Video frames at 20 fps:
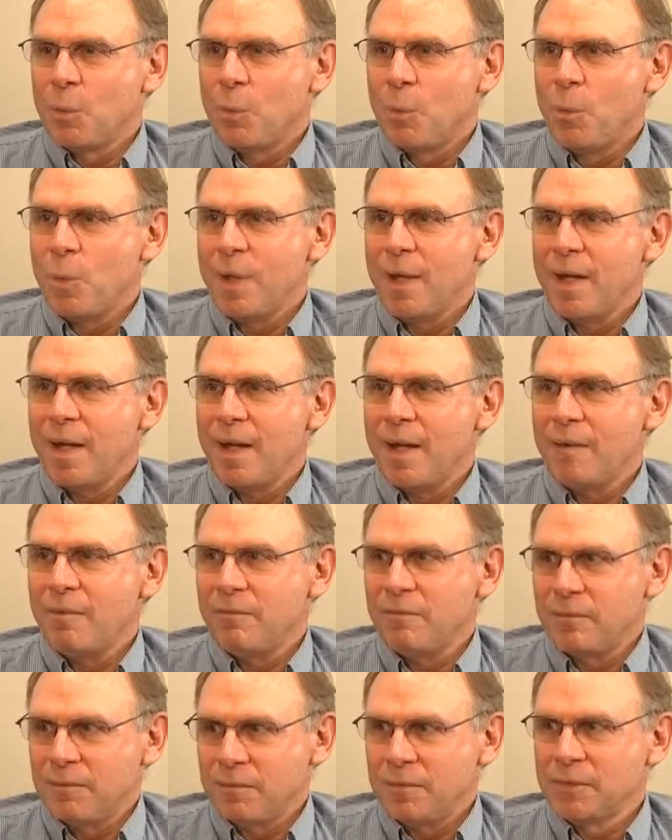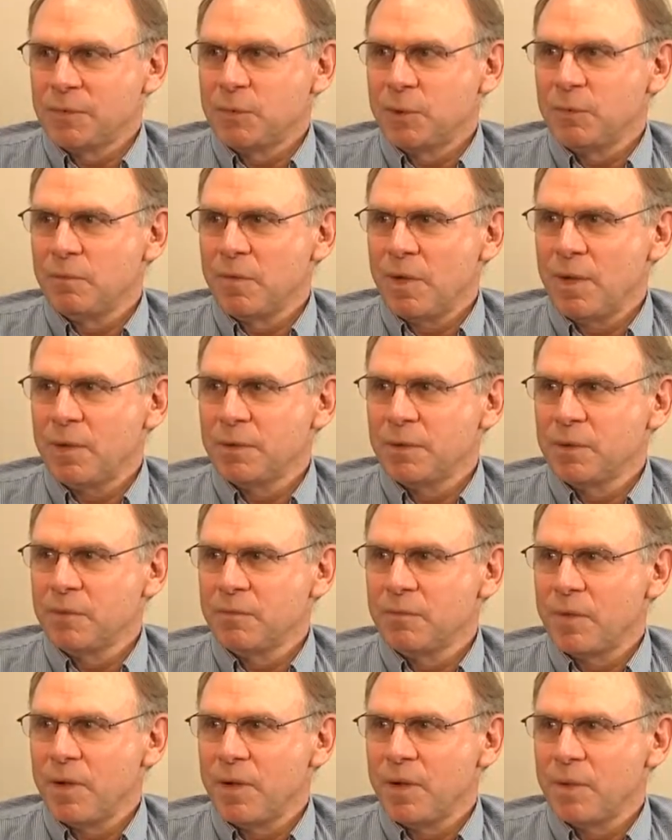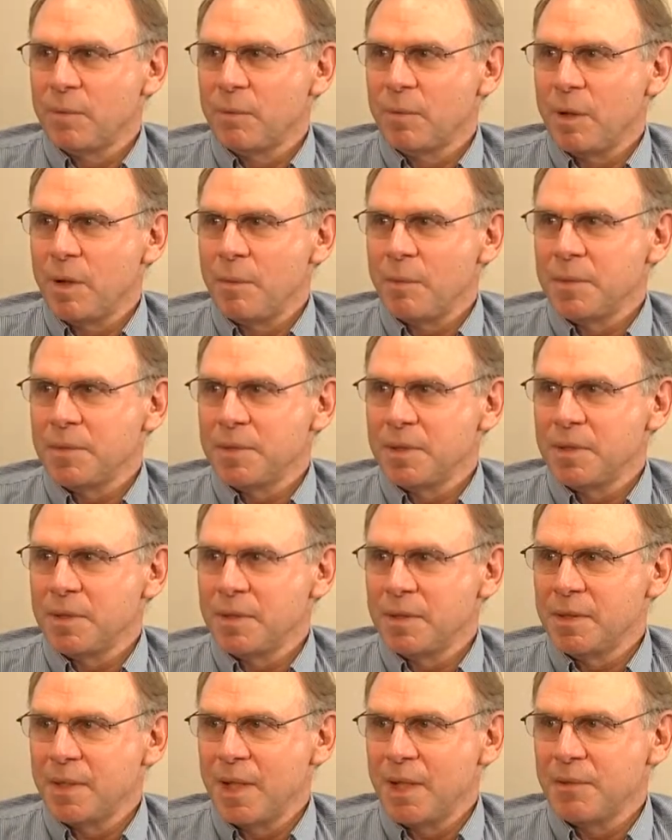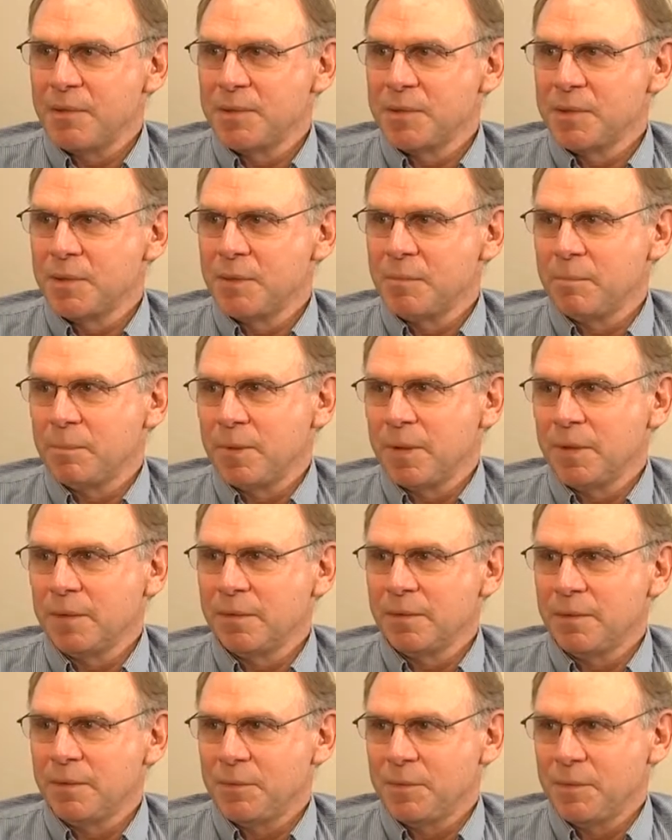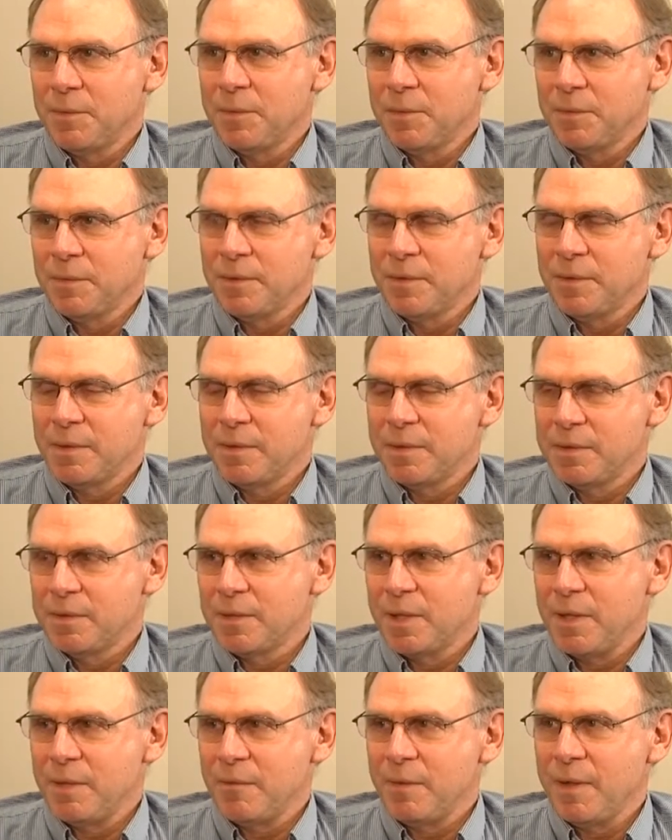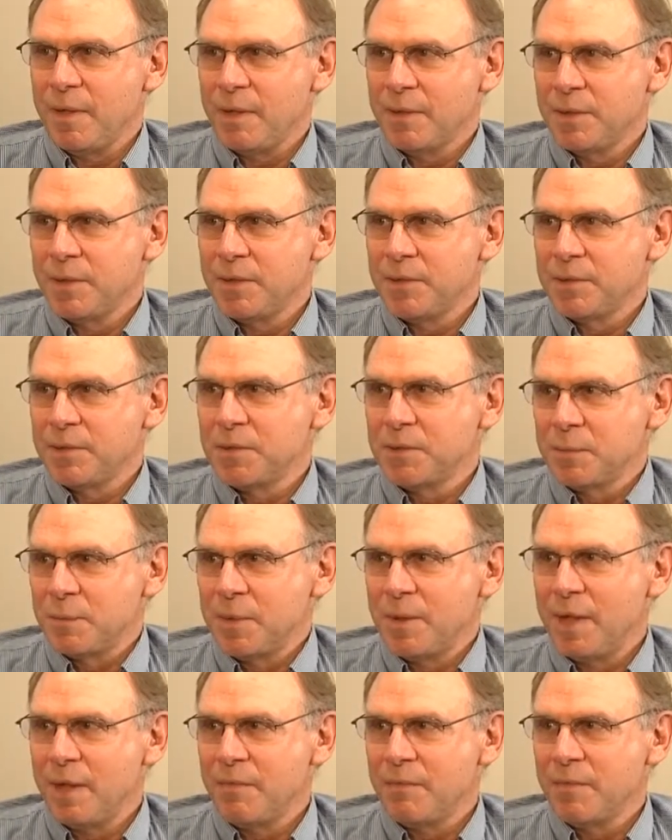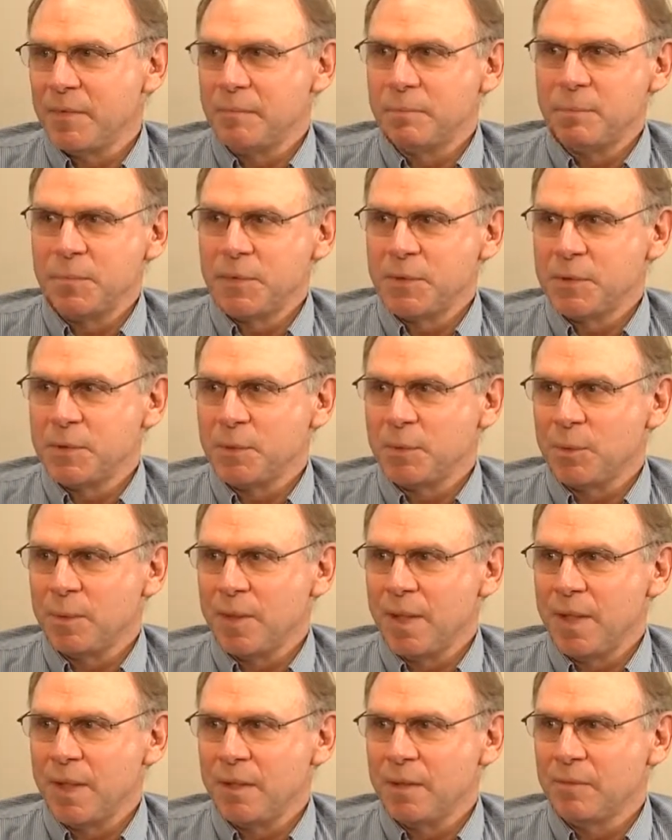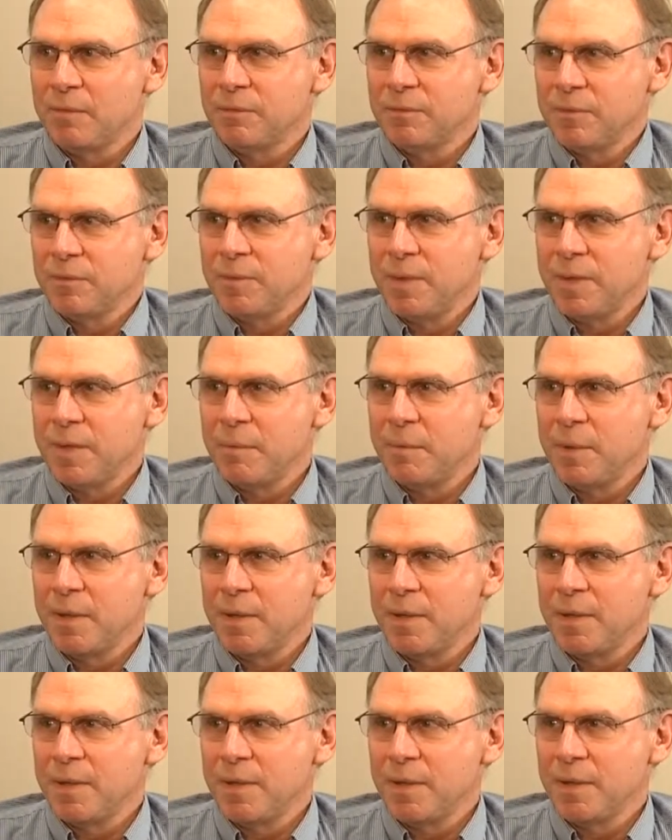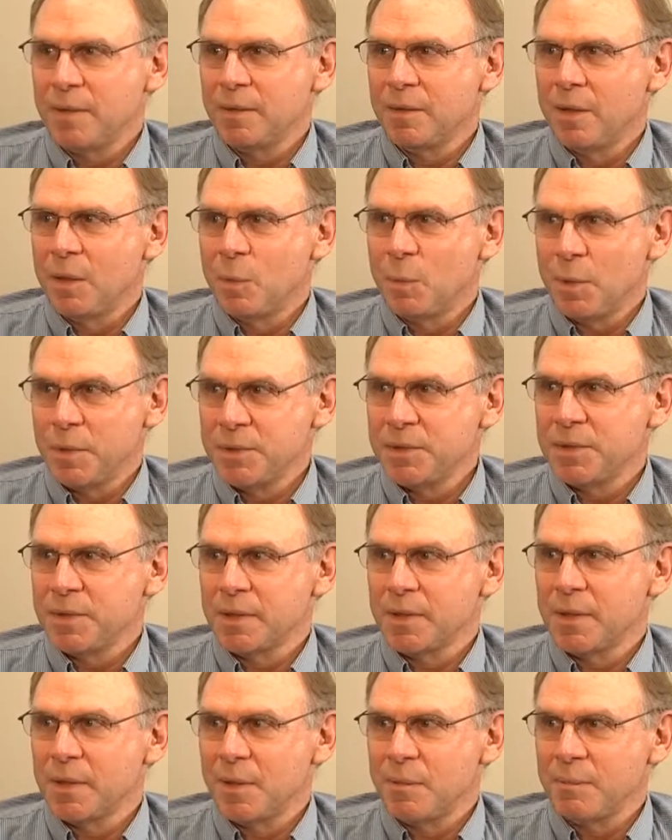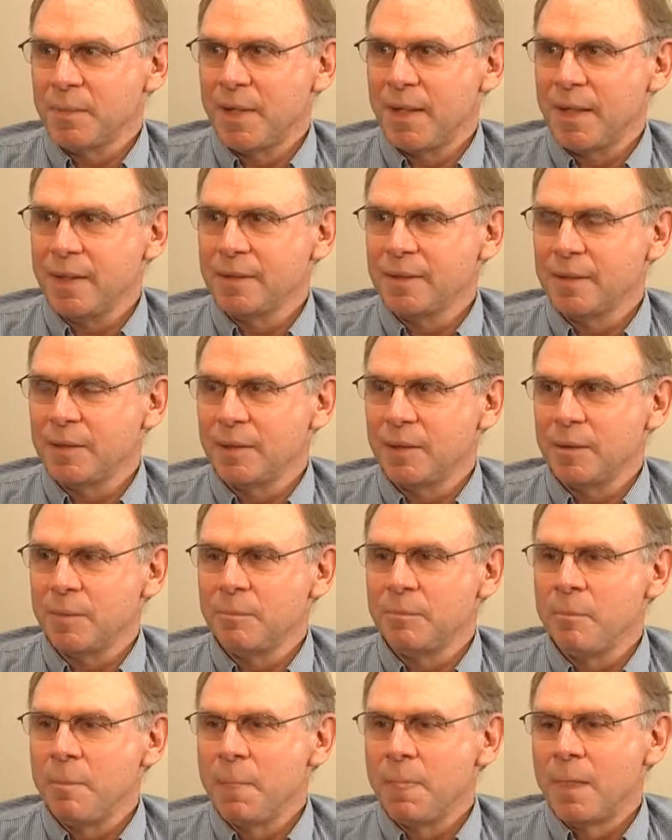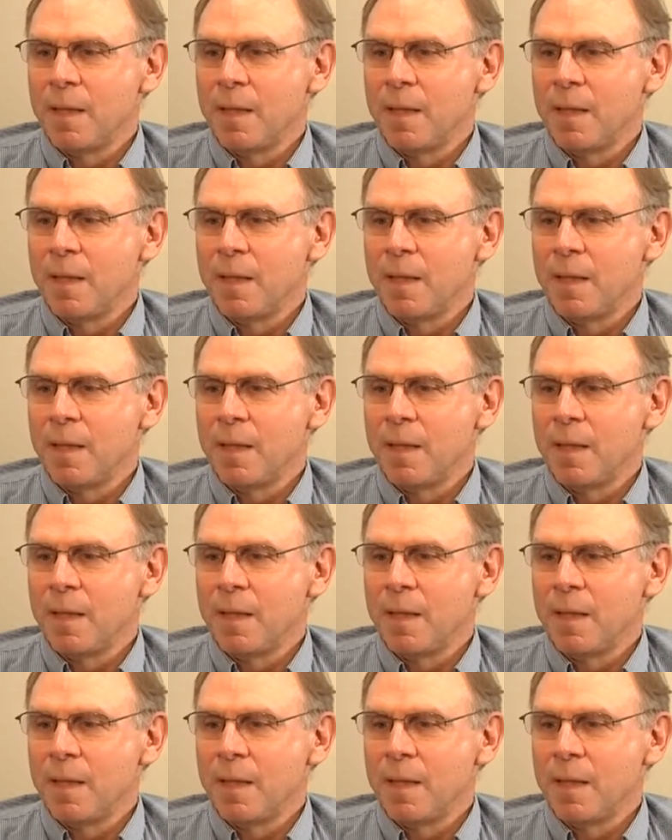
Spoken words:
We have 2 volunteer fire departments in the township, and through the state regulations, we have the mutual aid of anybody that wants to come can come.